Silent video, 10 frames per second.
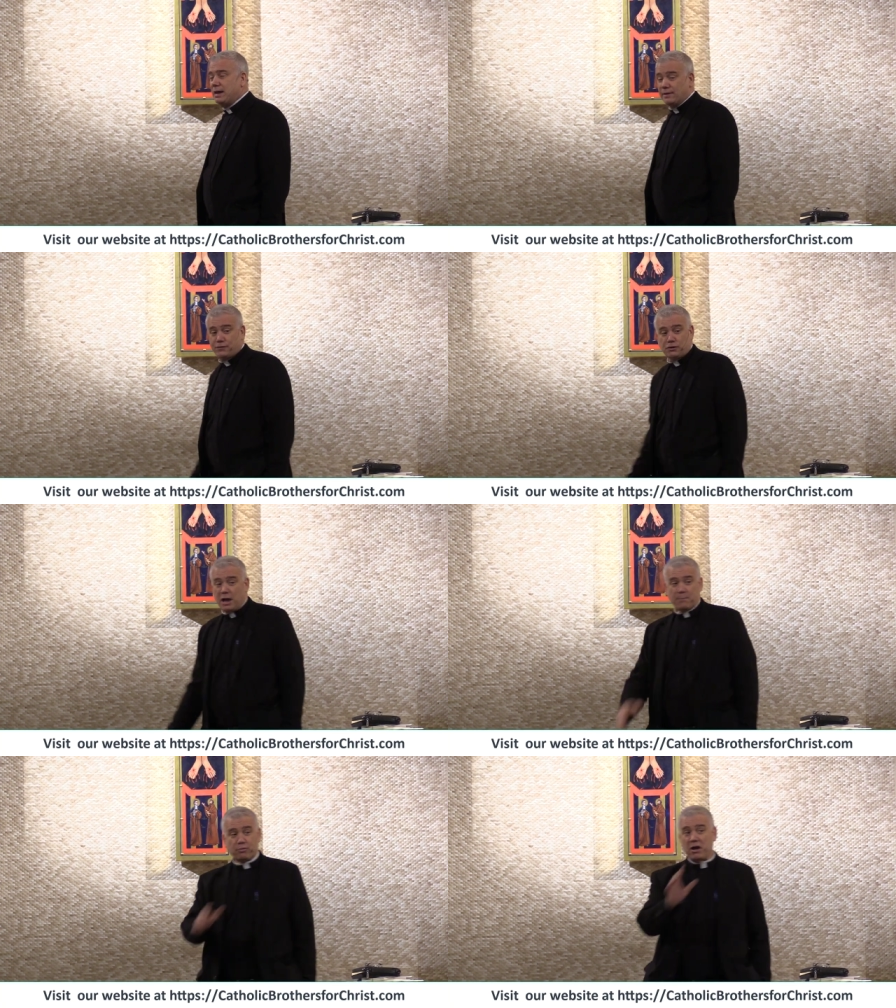If you're
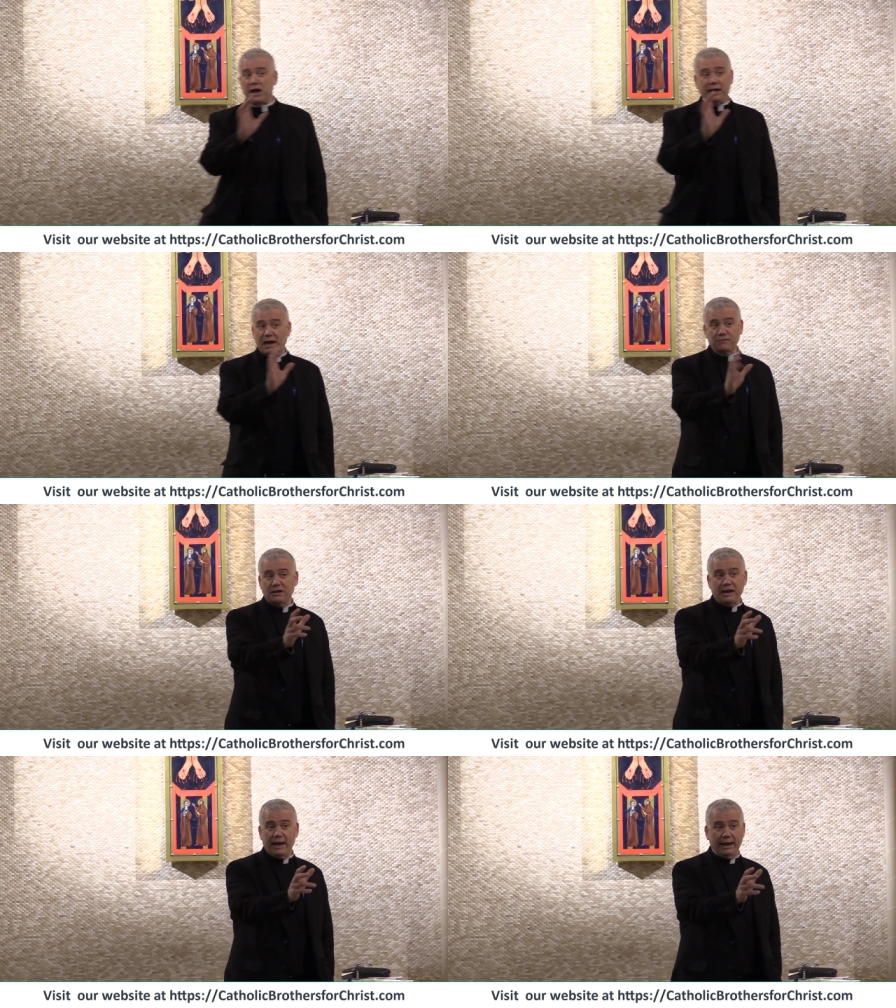not praying
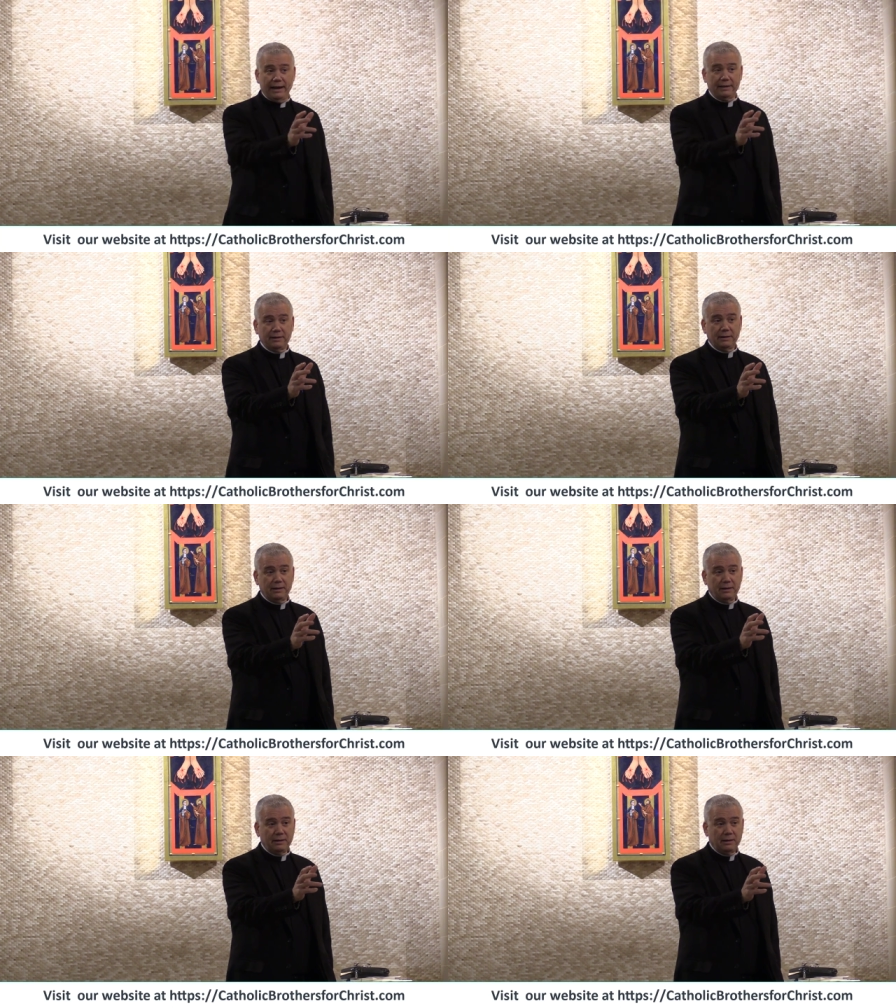every day,
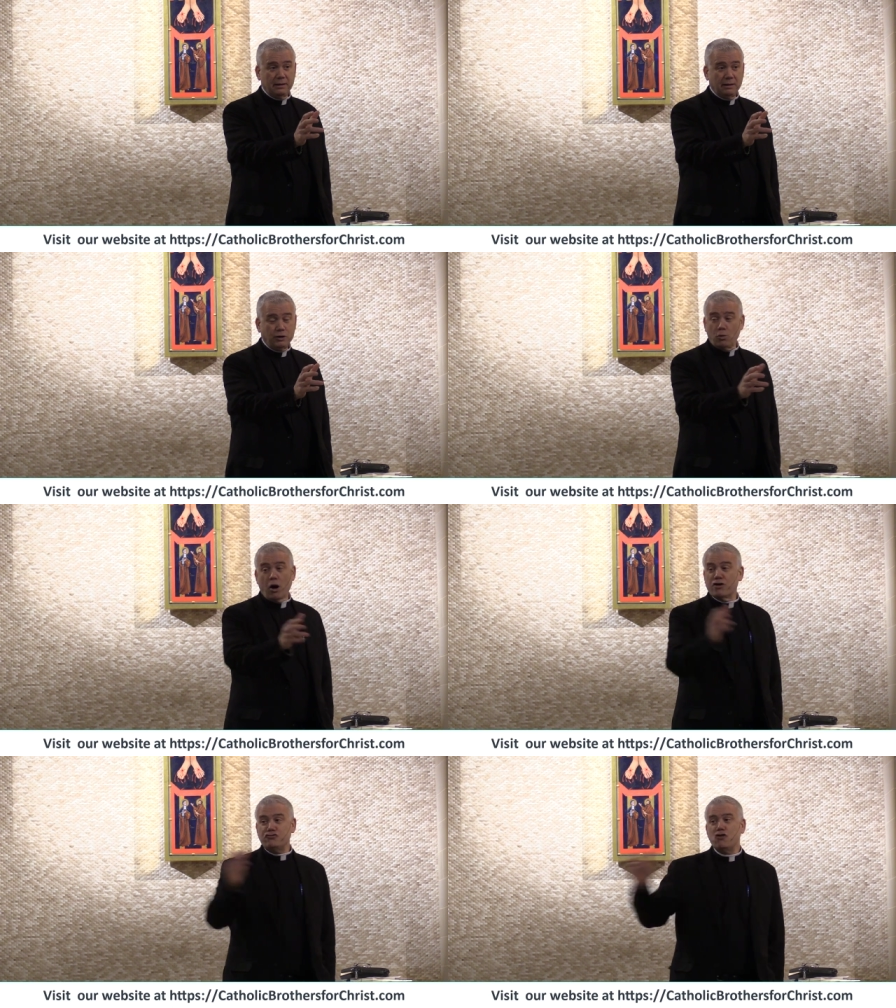you
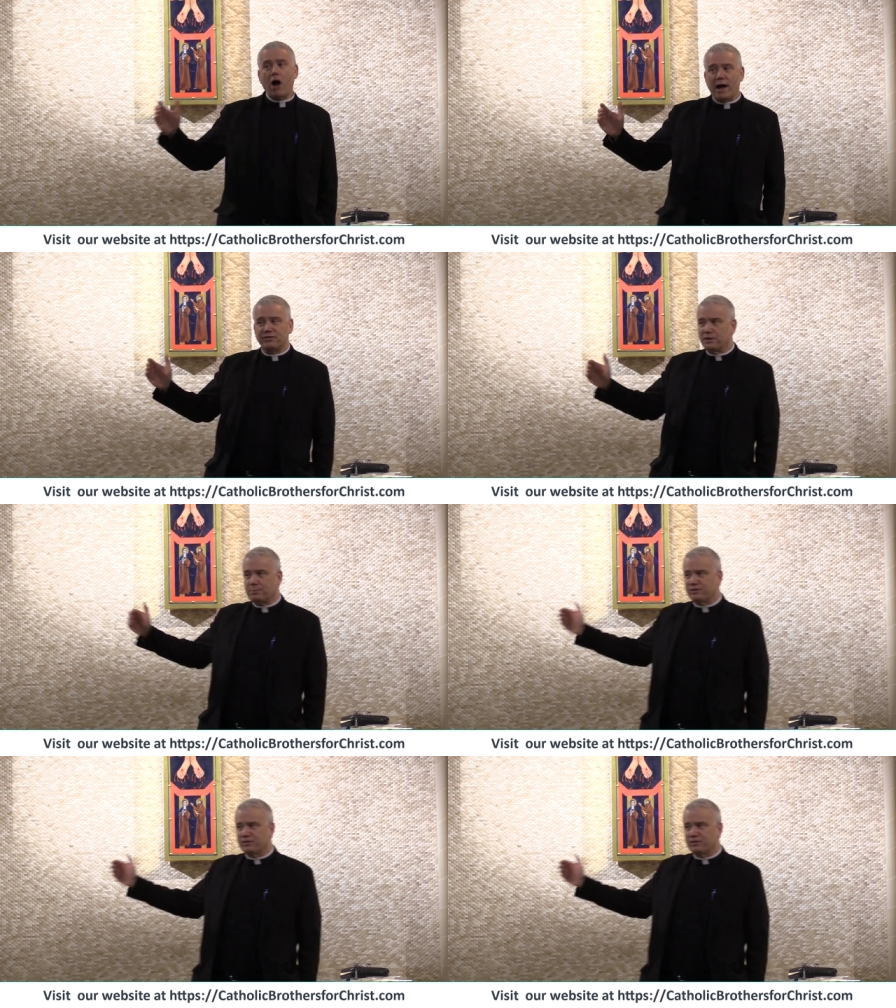are not the